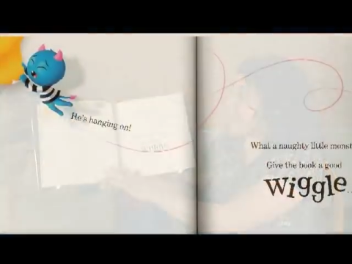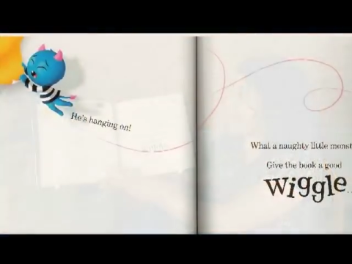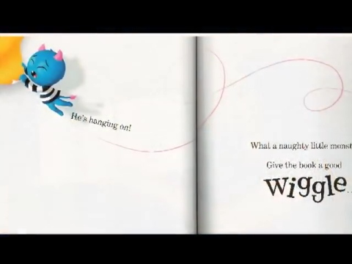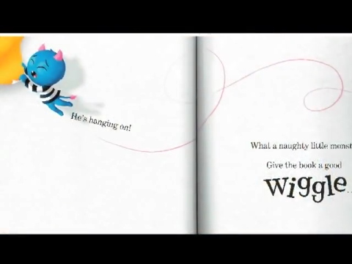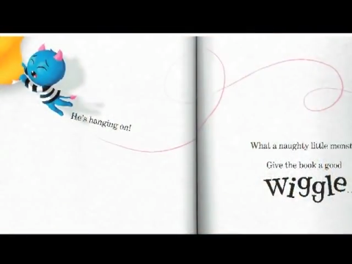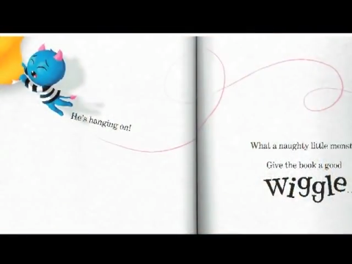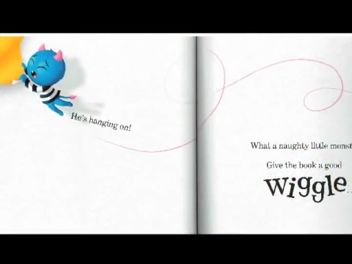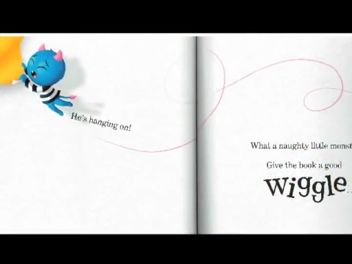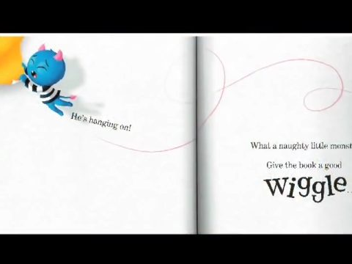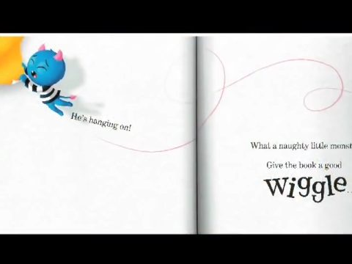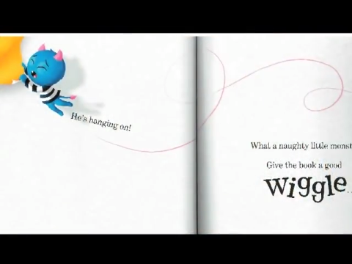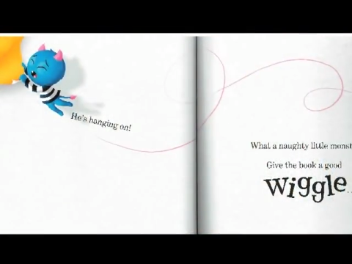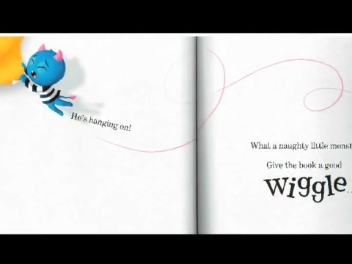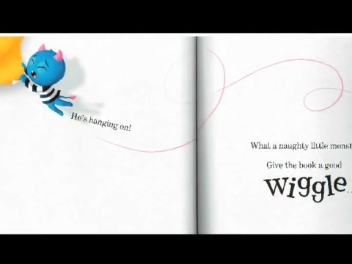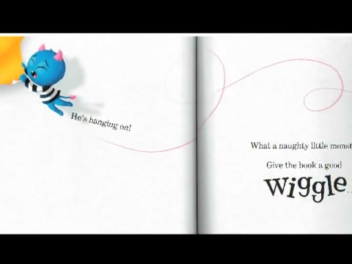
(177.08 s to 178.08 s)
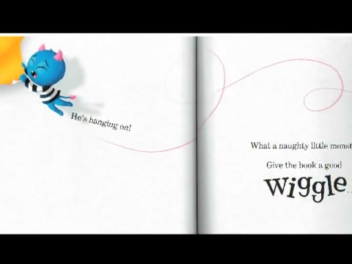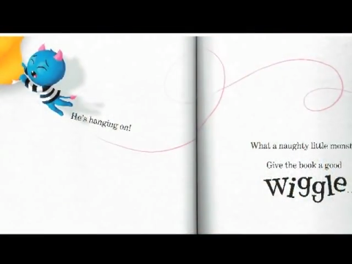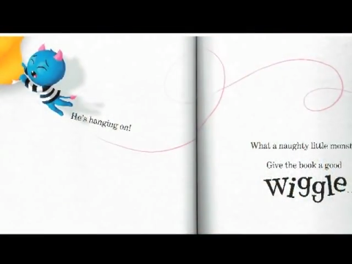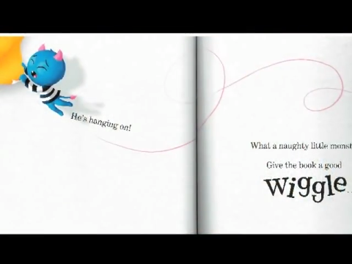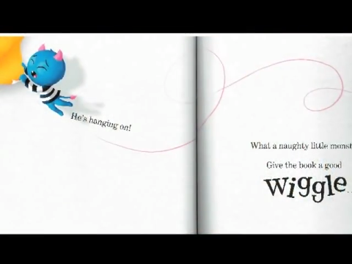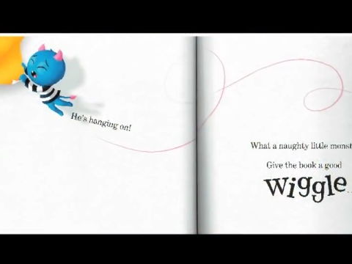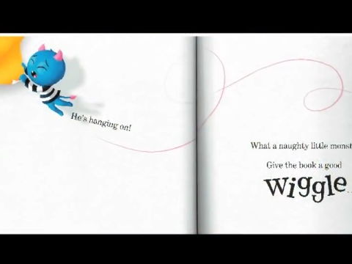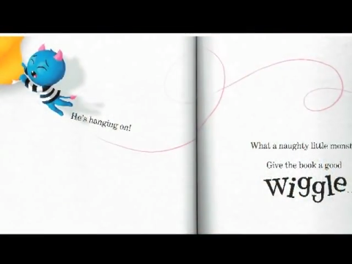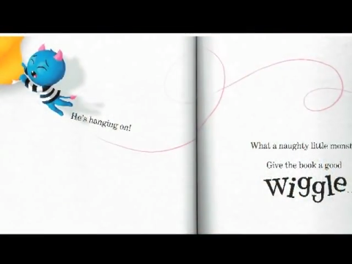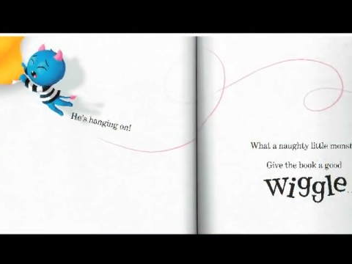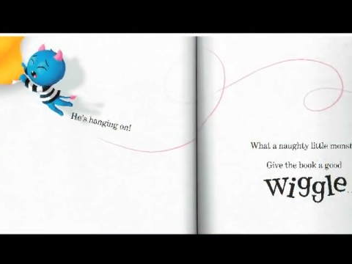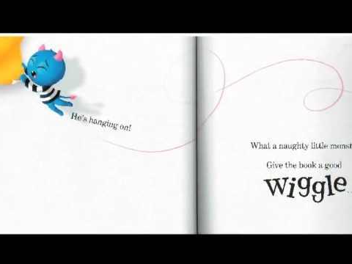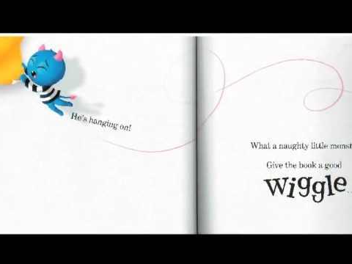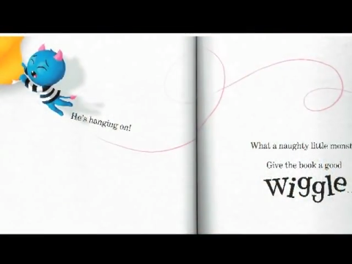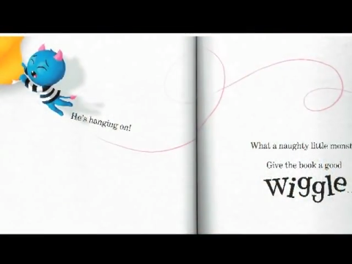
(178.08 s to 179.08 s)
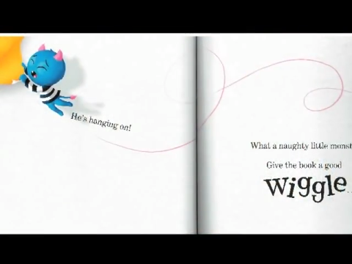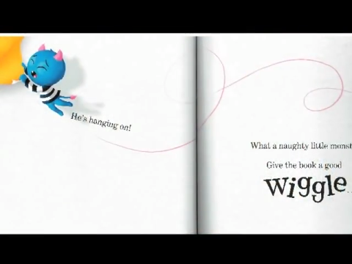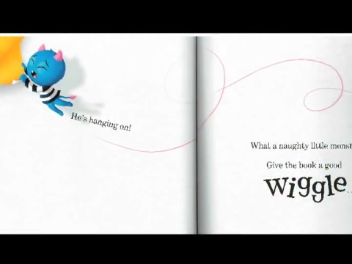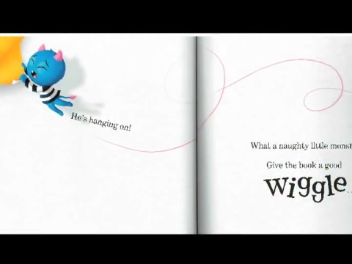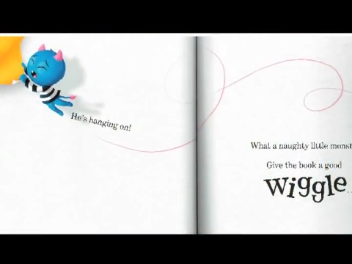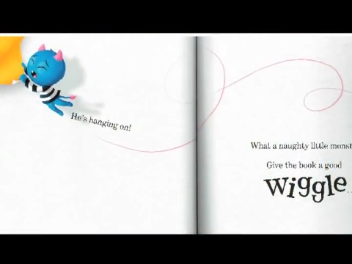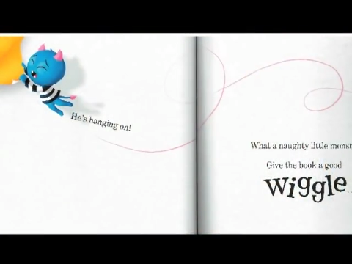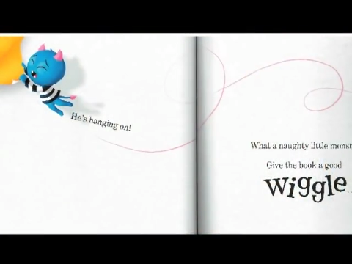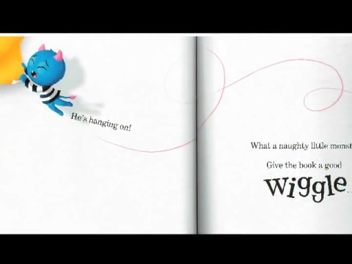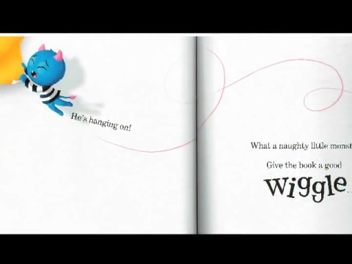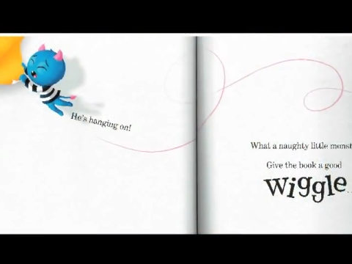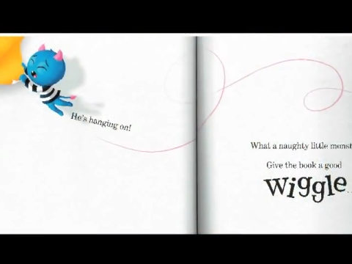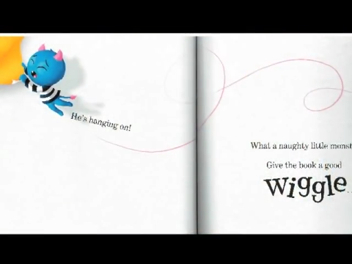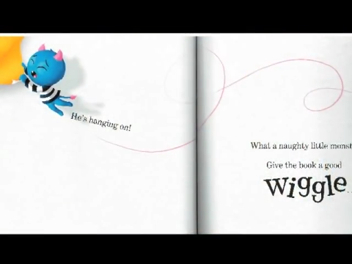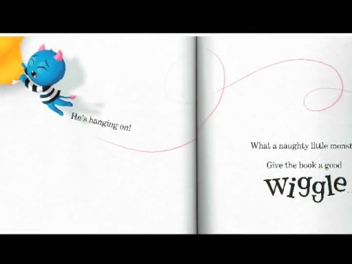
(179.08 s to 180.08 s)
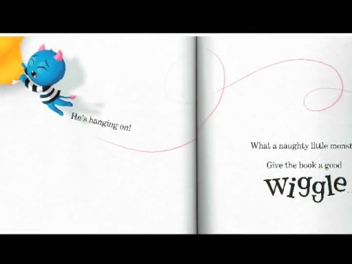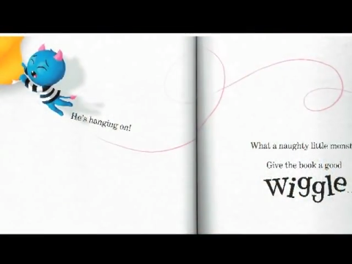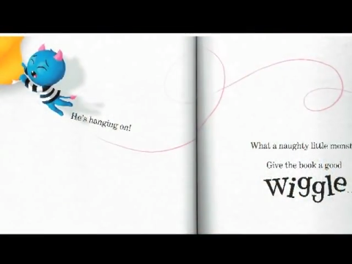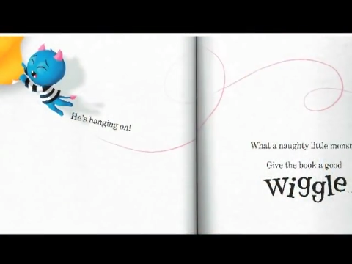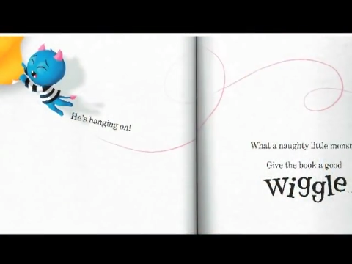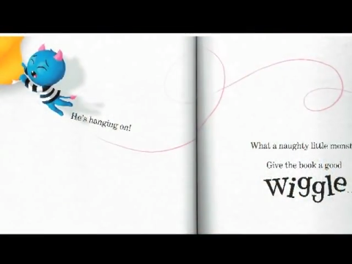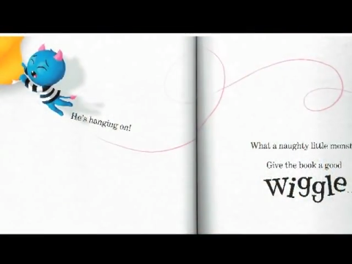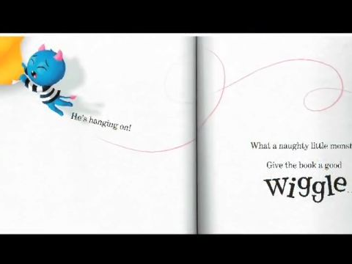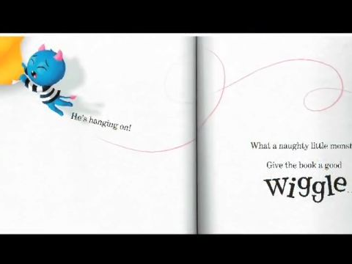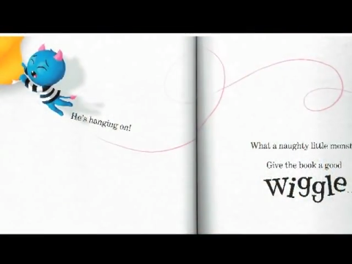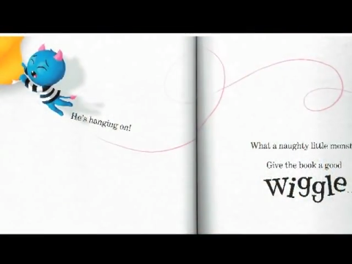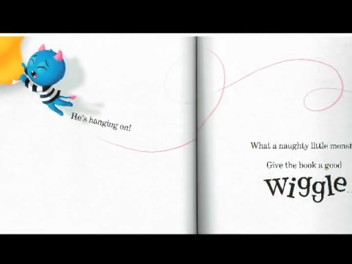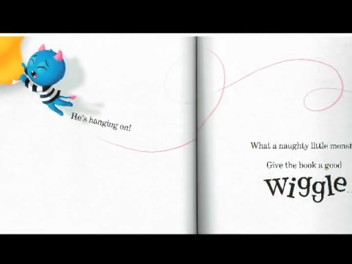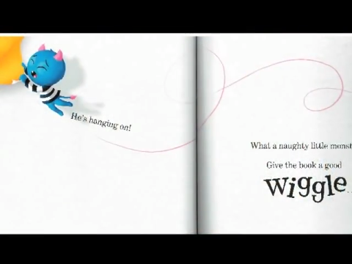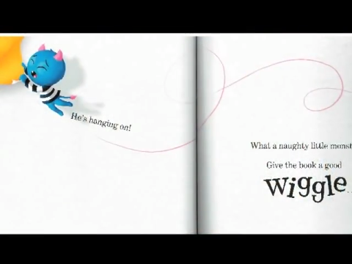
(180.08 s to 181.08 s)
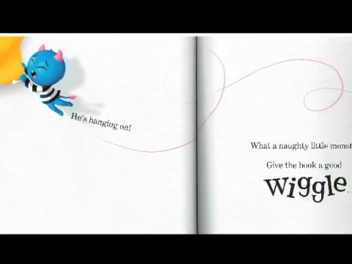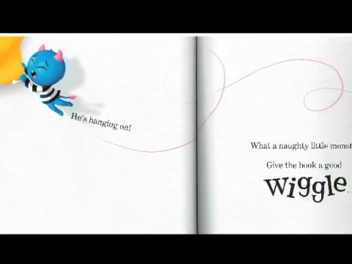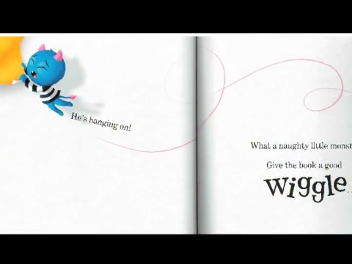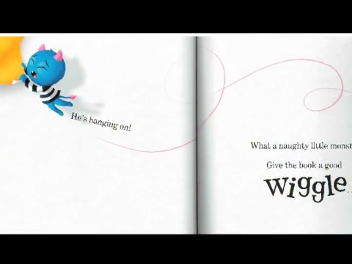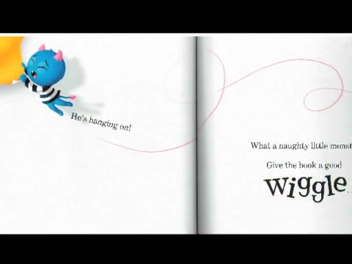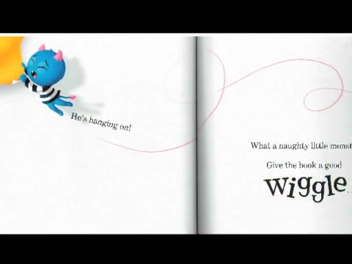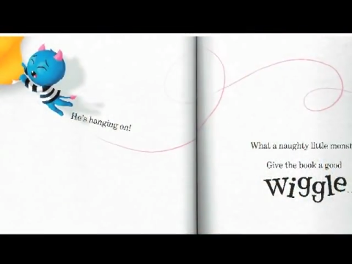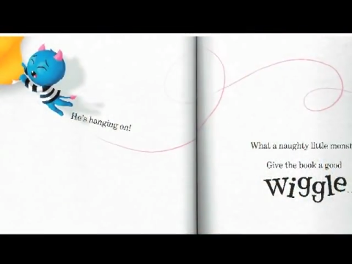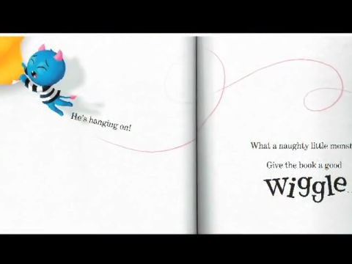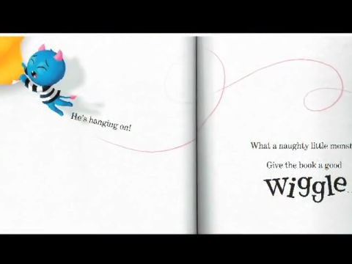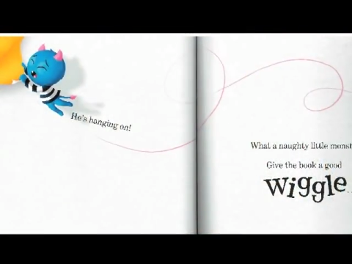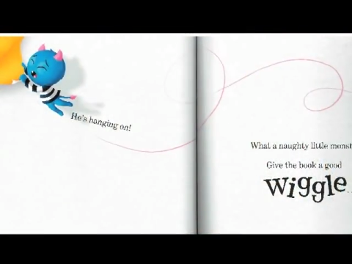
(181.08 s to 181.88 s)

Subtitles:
[unreadable: no face in view]